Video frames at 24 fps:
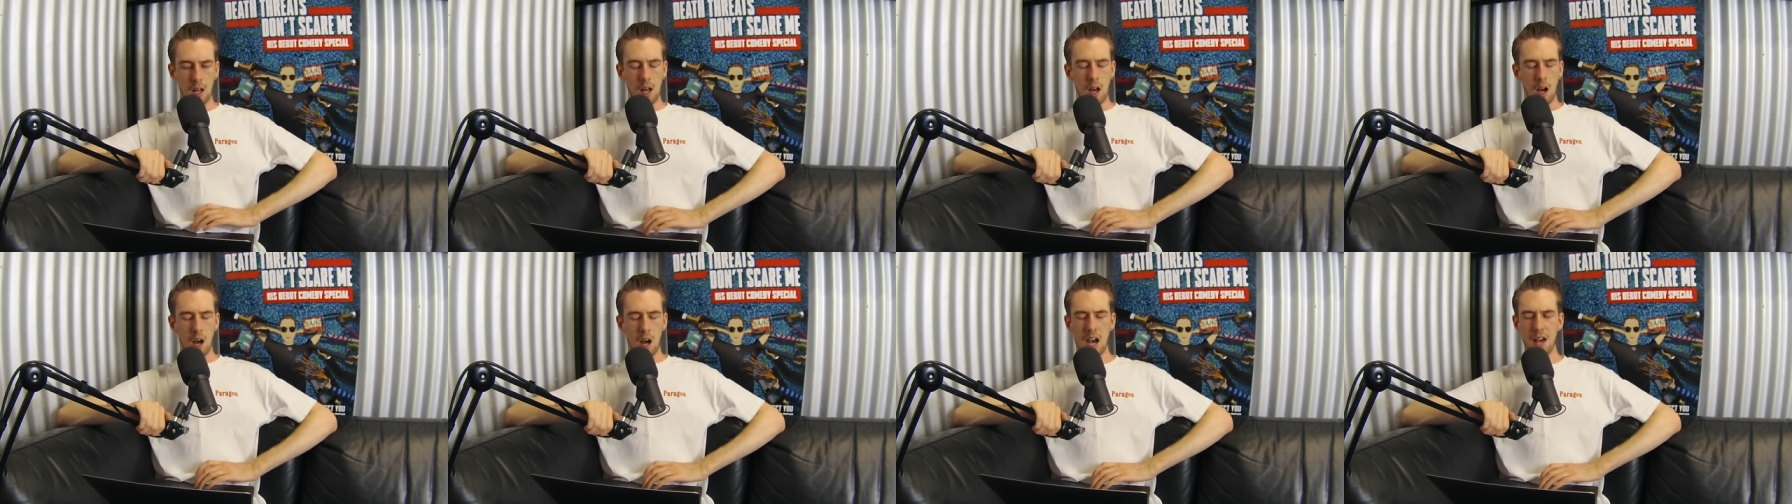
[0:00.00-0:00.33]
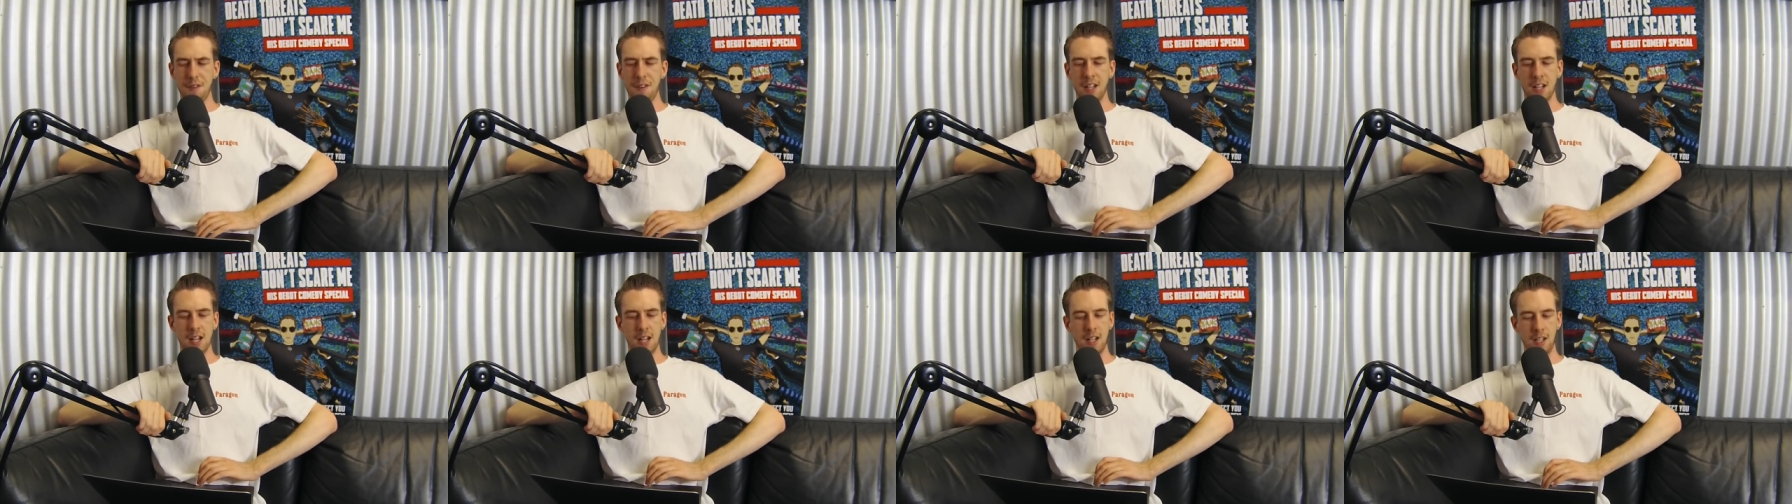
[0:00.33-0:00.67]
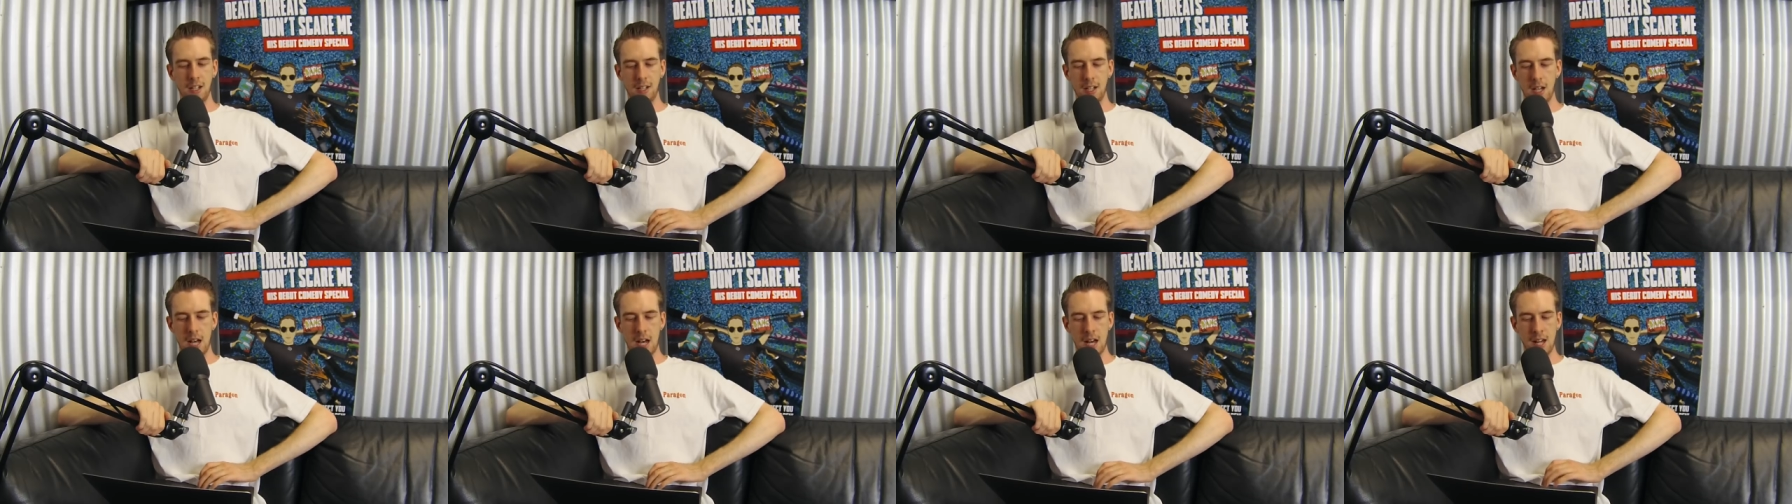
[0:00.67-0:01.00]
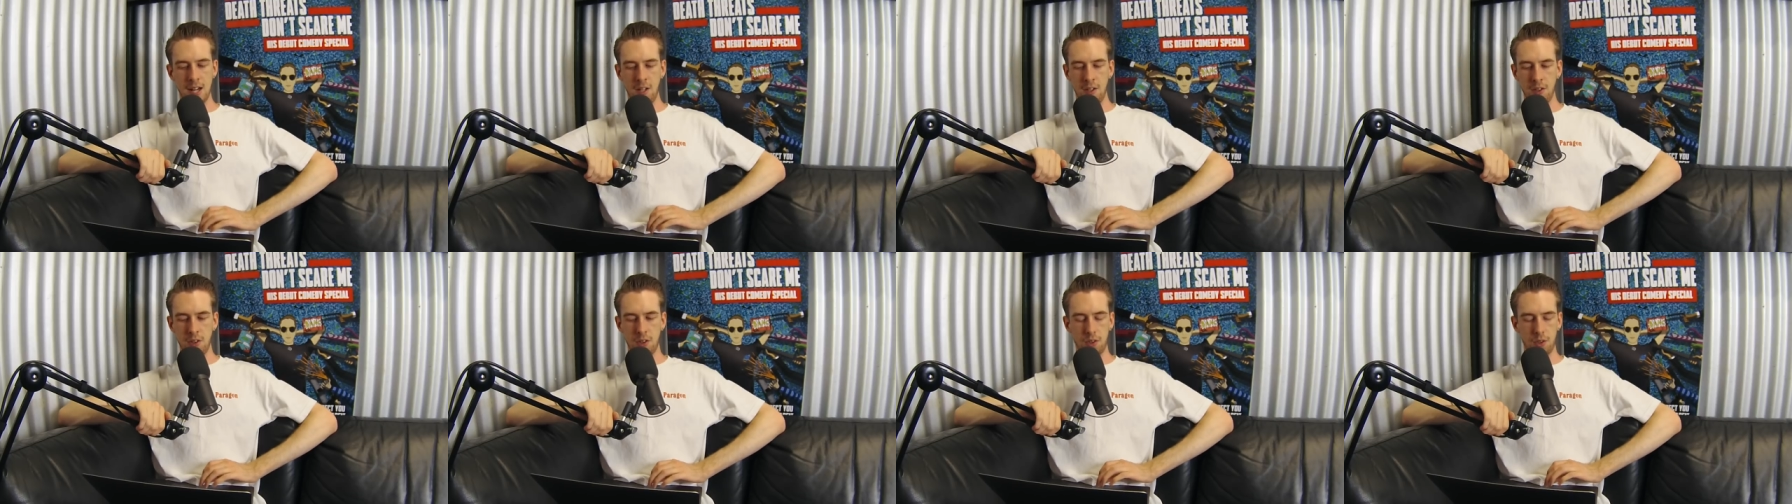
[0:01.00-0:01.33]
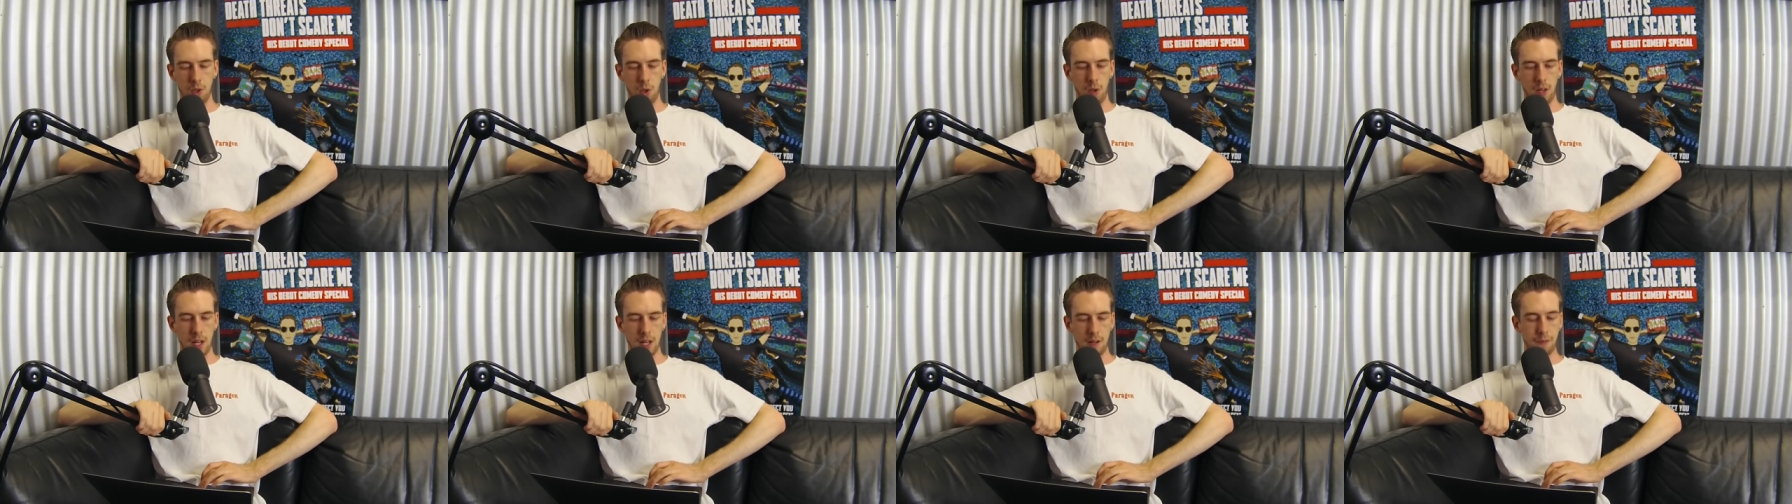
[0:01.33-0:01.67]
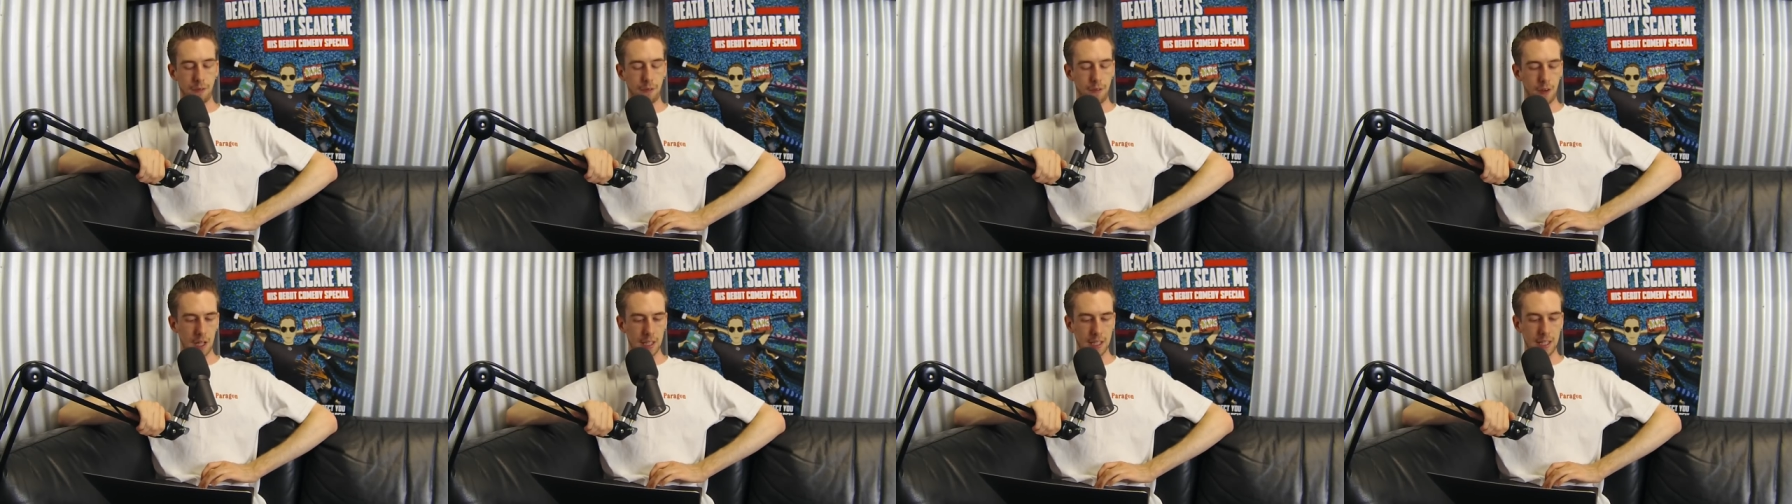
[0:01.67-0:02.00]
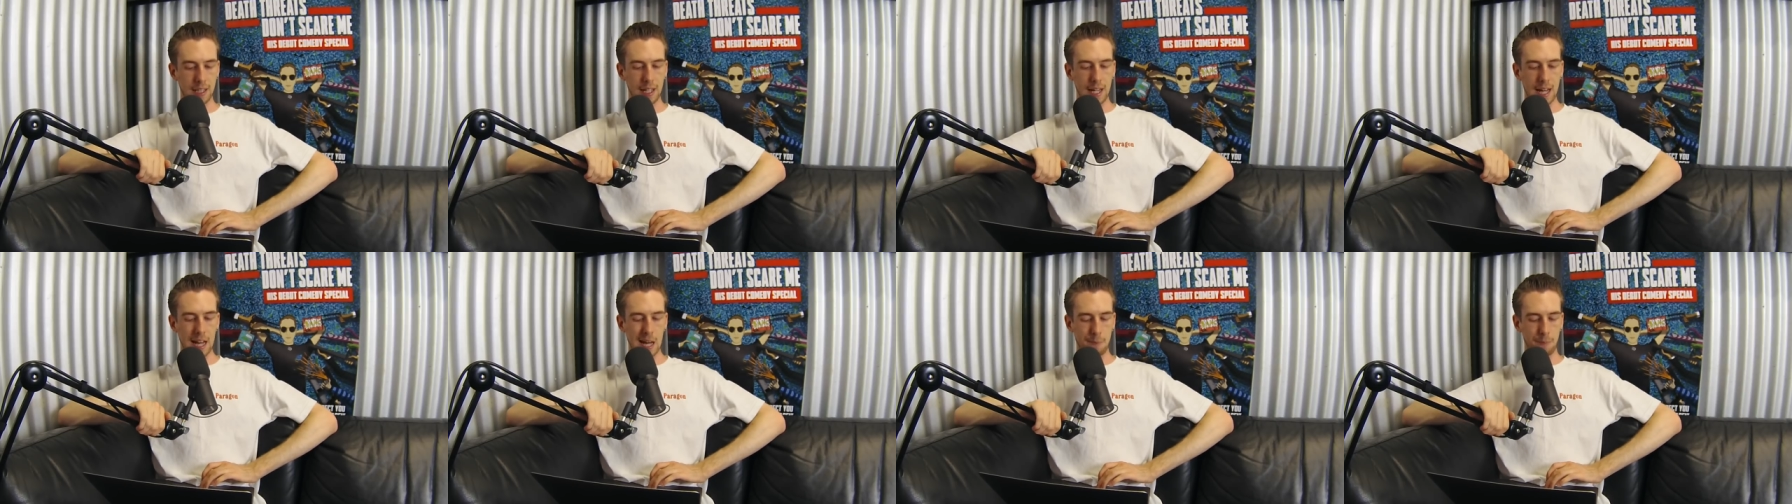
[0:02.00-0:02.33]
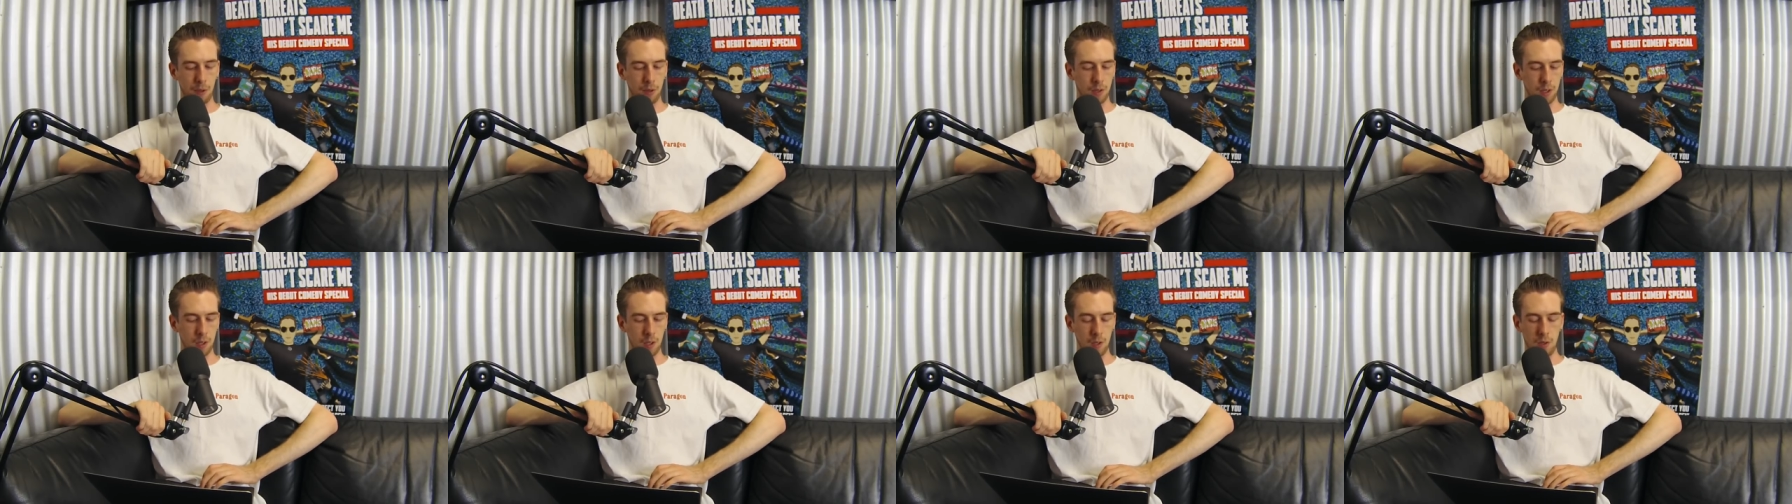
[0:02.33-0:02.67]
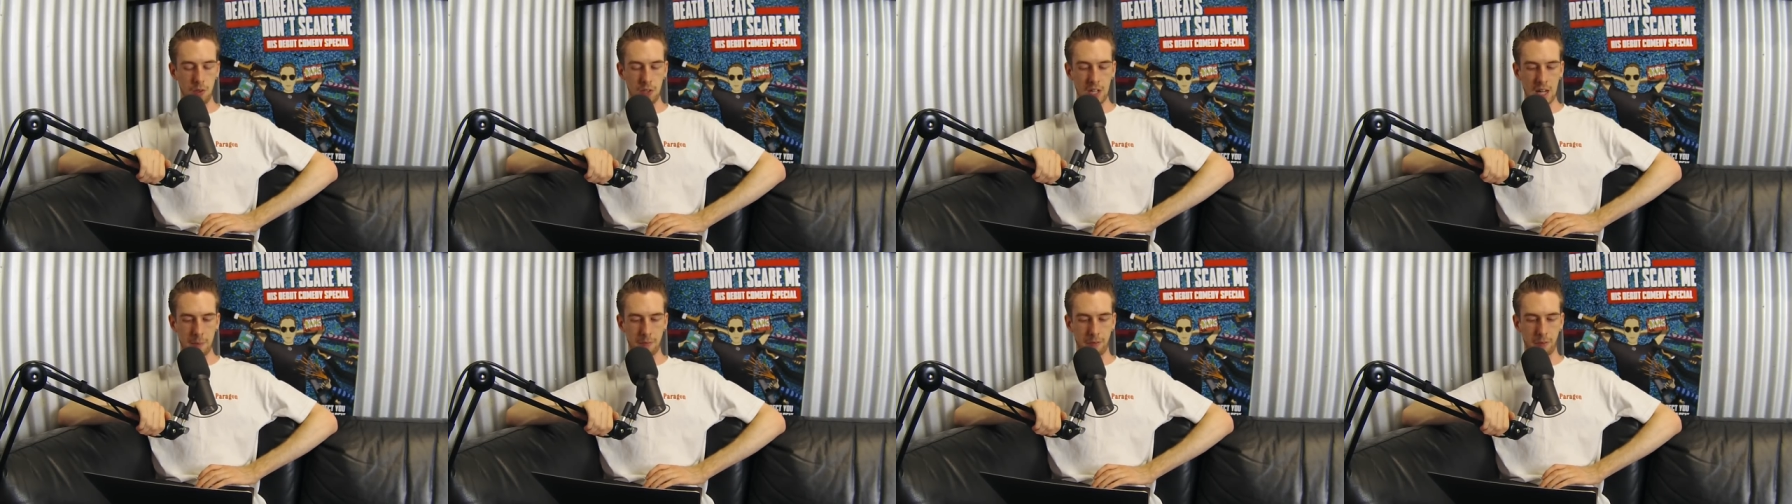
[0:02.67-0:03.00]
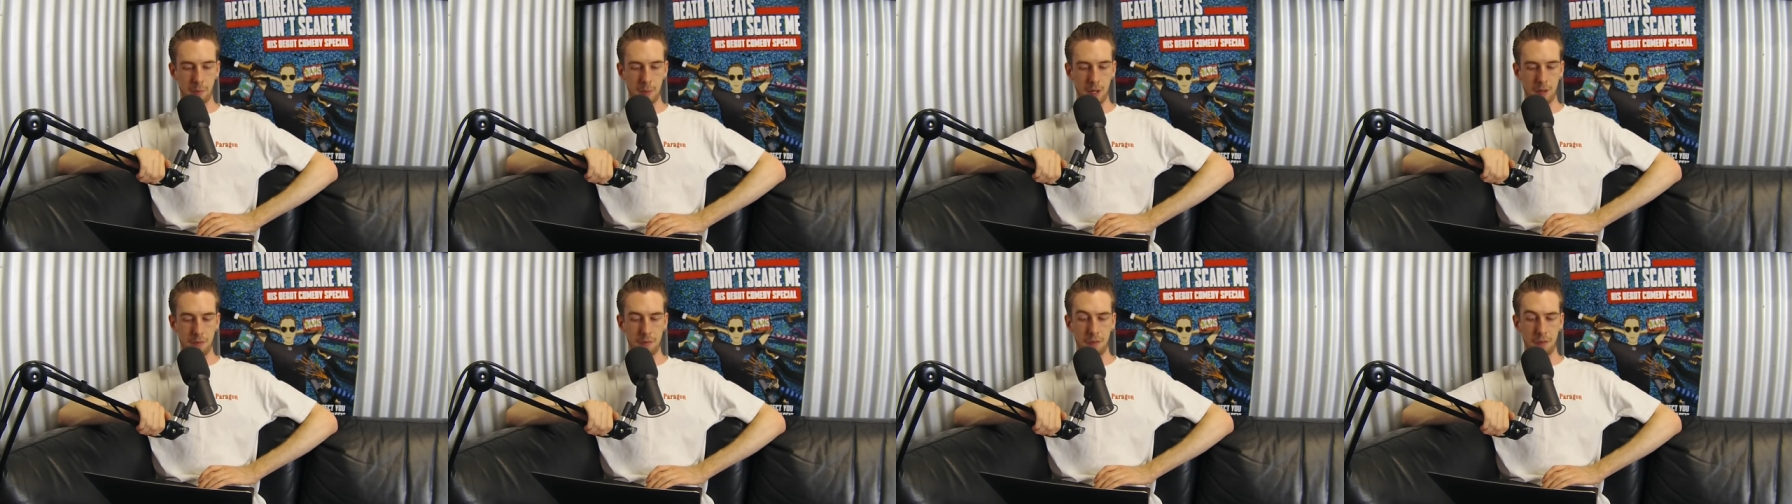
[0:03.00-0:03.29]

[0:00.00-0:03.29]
I think I need to uninstall that fucking Apple News app from my